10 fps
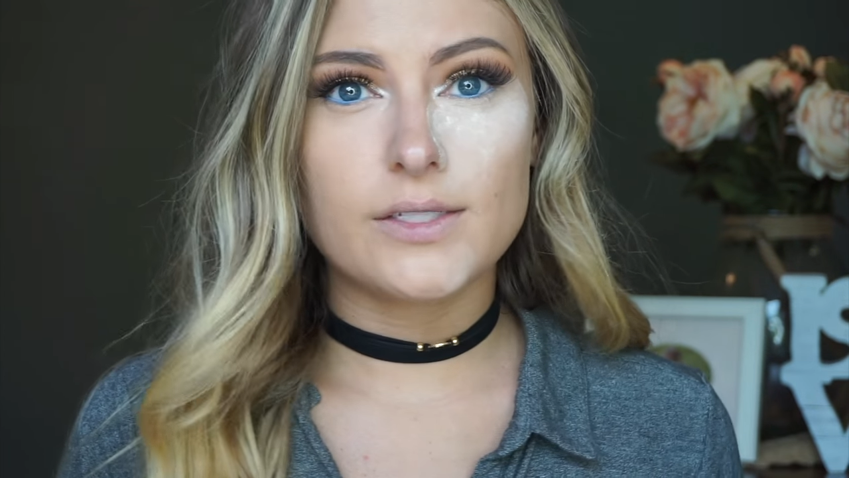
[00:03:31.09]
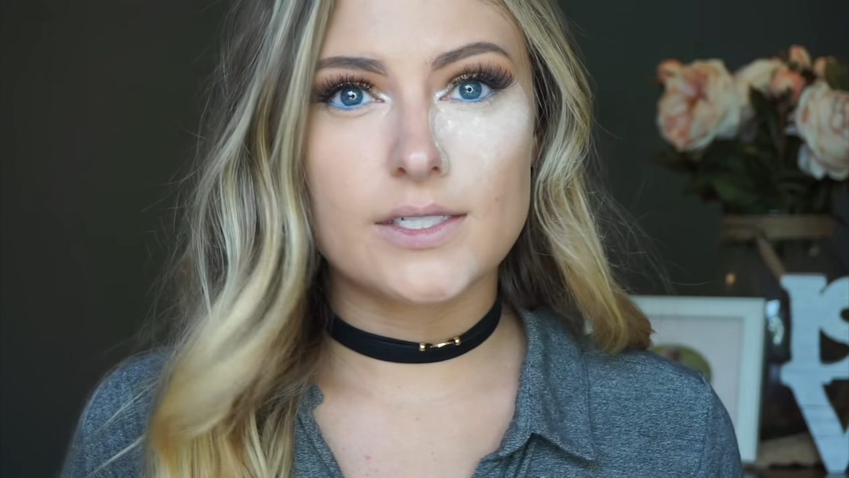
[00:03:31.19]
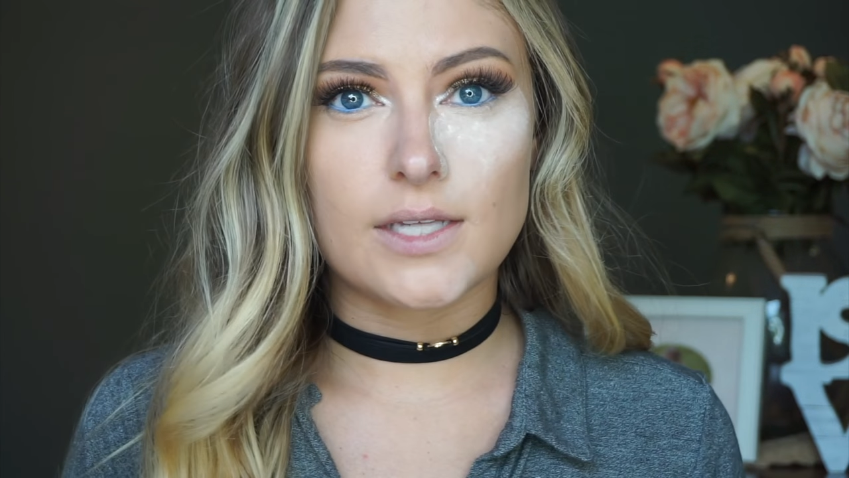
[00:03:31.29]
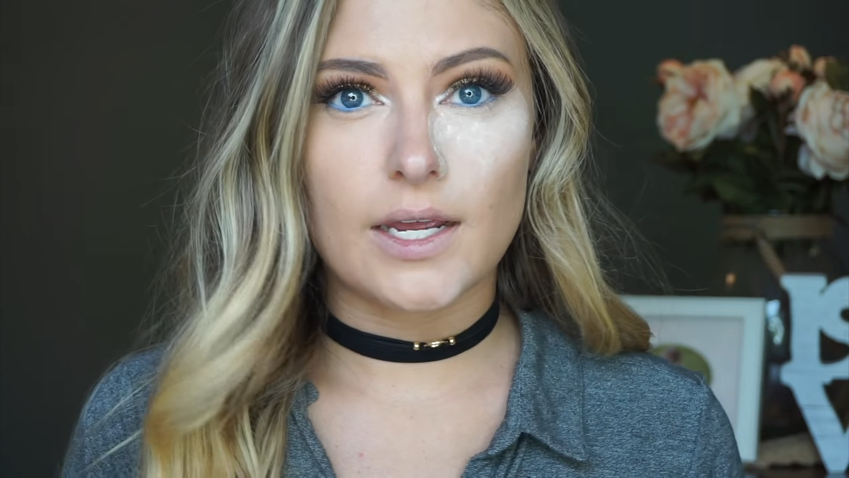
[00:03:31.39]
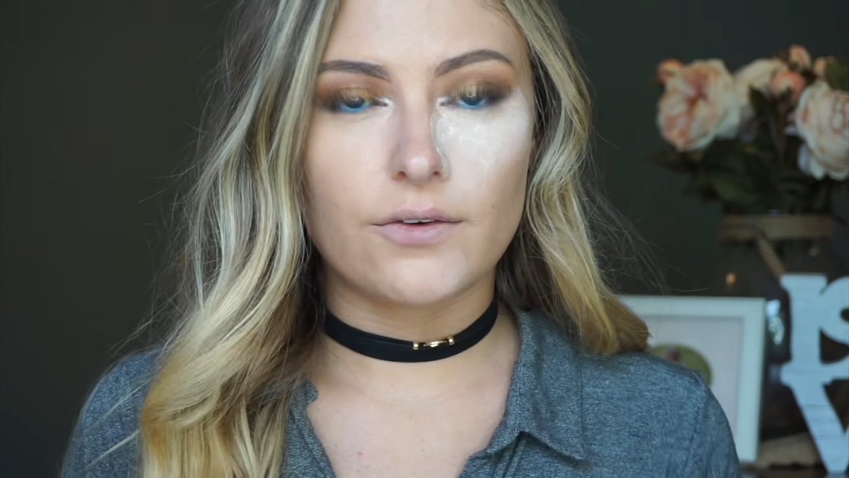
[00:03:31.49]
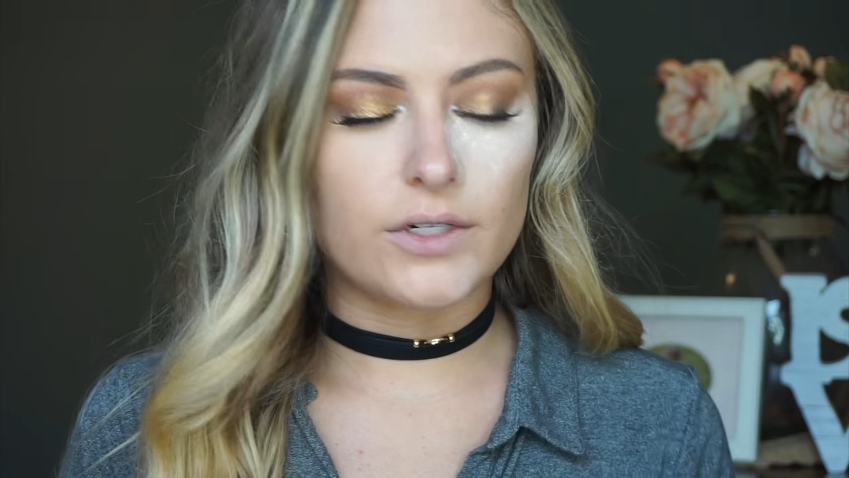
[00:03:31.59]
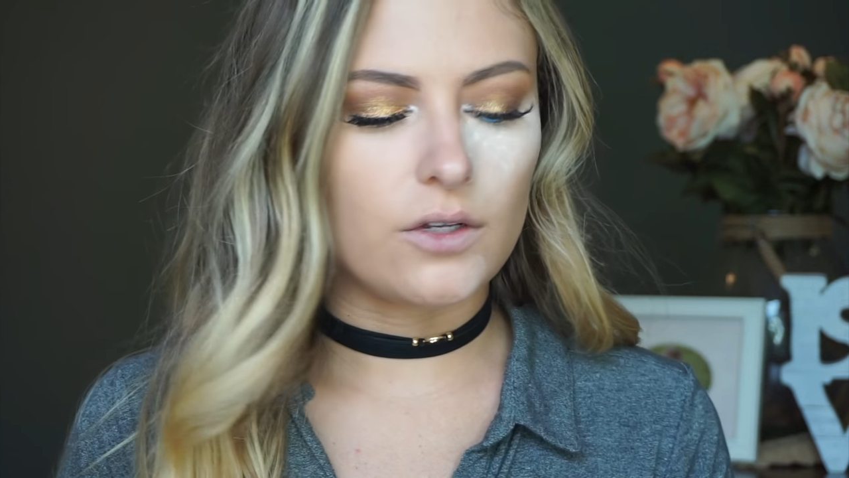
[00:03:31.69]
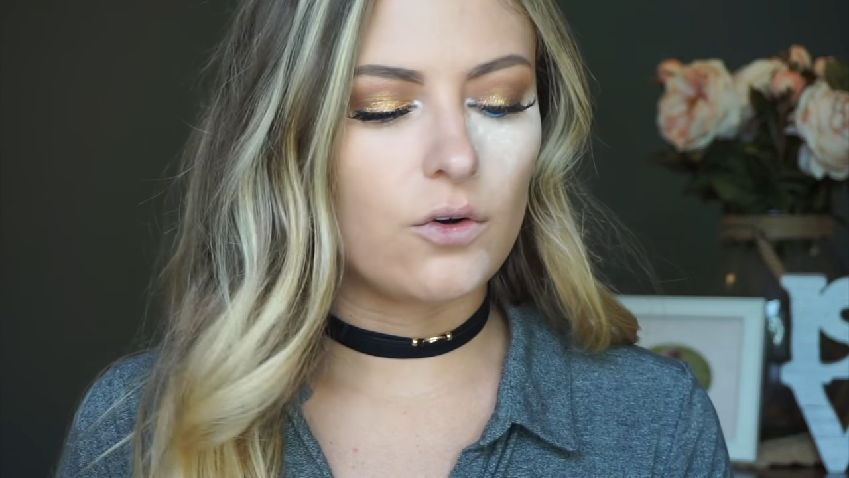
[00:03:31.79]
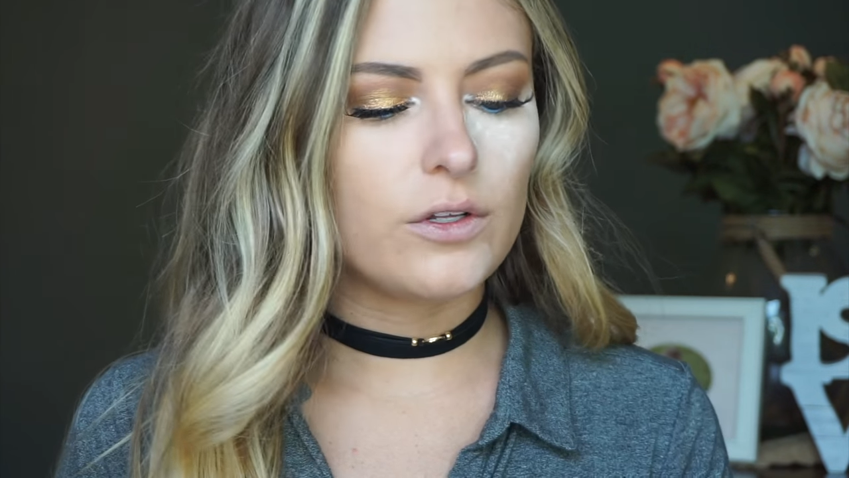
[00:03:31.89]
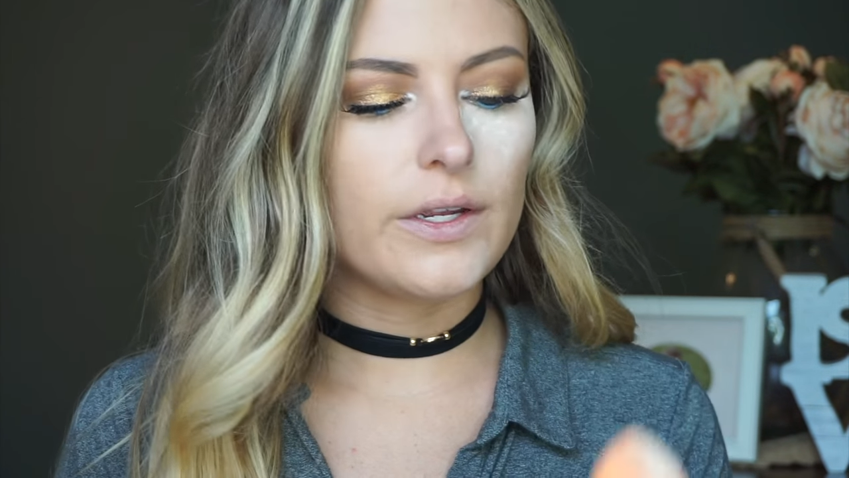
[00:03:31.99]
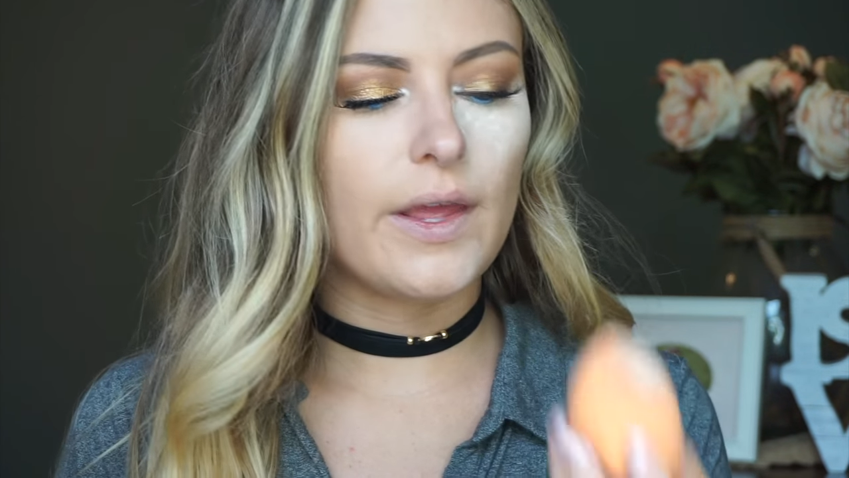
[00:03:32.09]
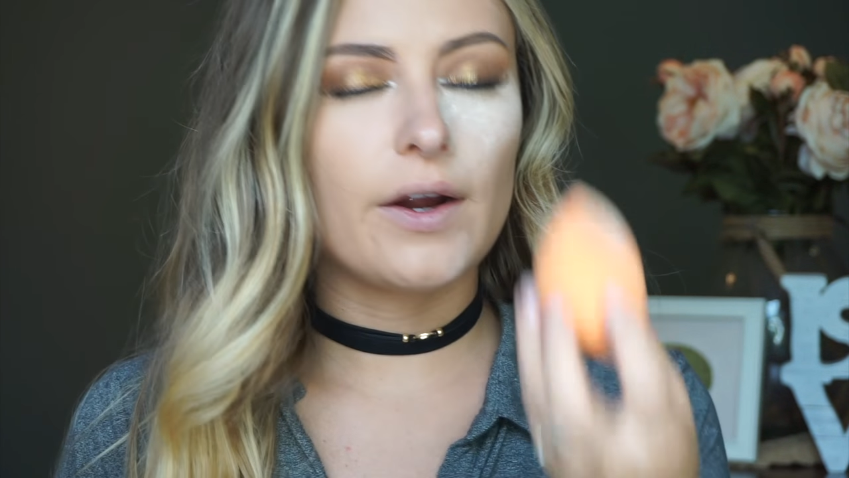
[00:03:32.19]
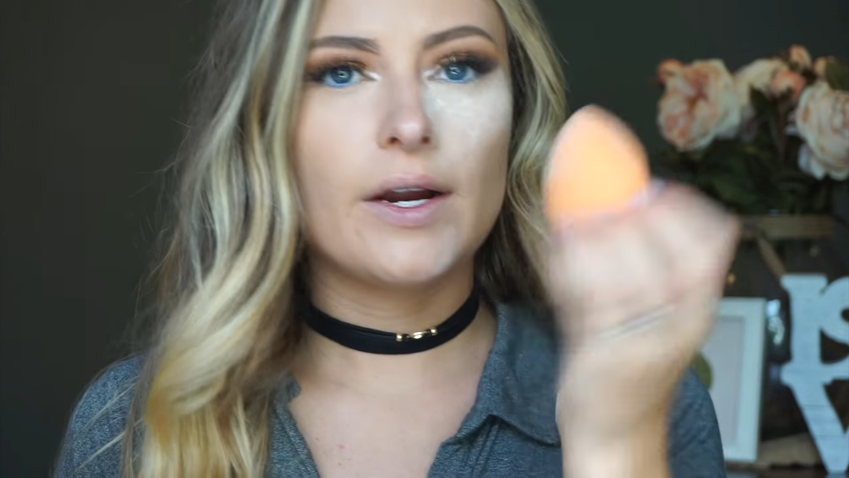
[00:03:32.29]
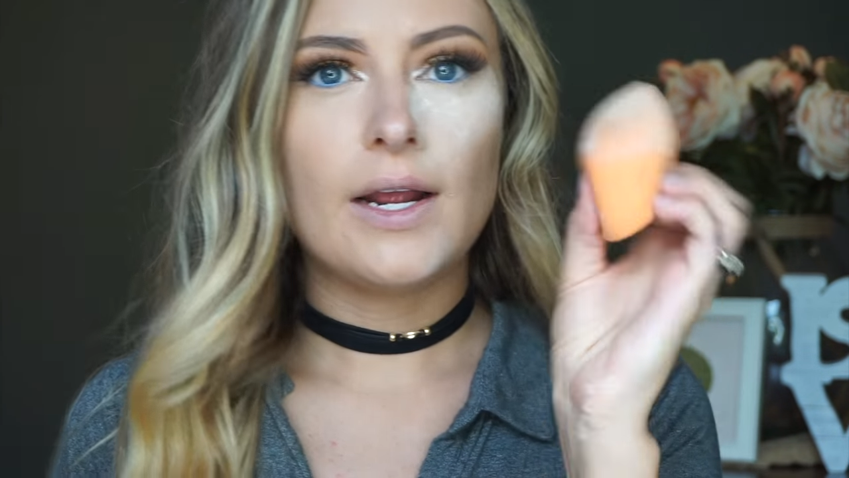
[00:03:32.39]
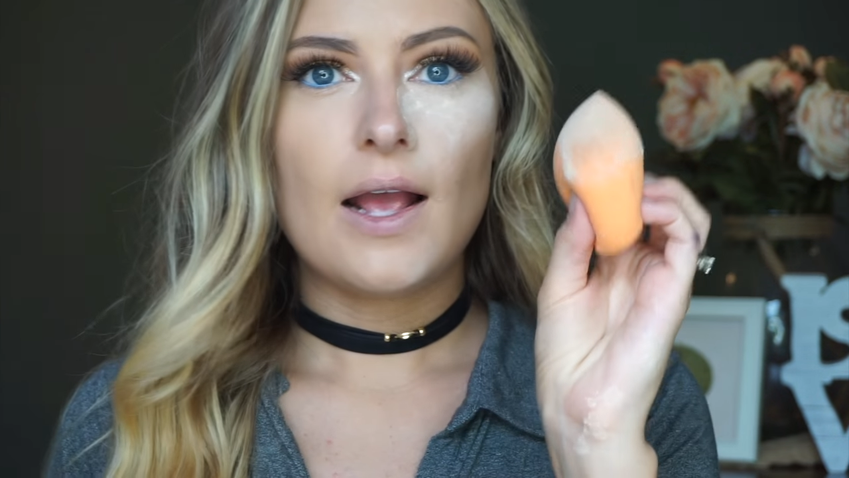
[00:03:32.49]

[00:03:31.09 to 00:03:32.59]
because I get really oily there